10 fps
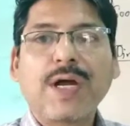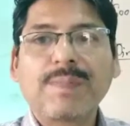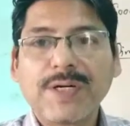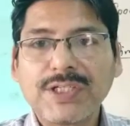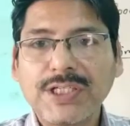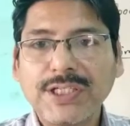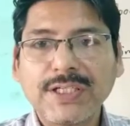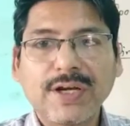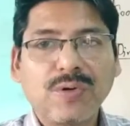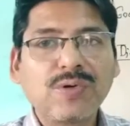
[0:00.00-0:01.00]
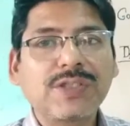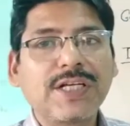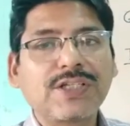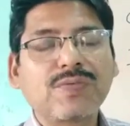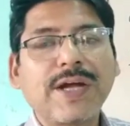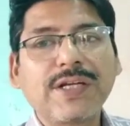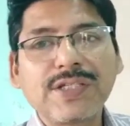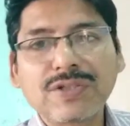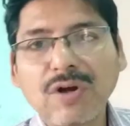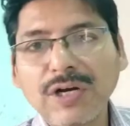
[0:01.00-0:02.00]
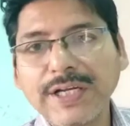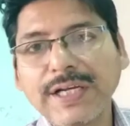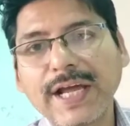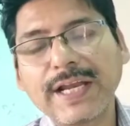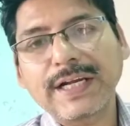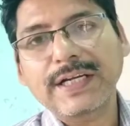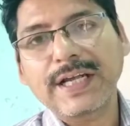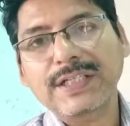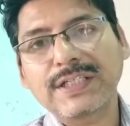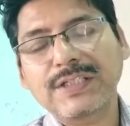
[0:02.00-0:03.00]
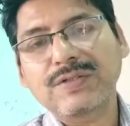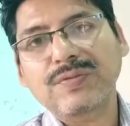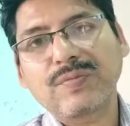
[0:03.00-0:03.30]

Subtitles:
are purchasing the goods. That's why it is called indirect taxes,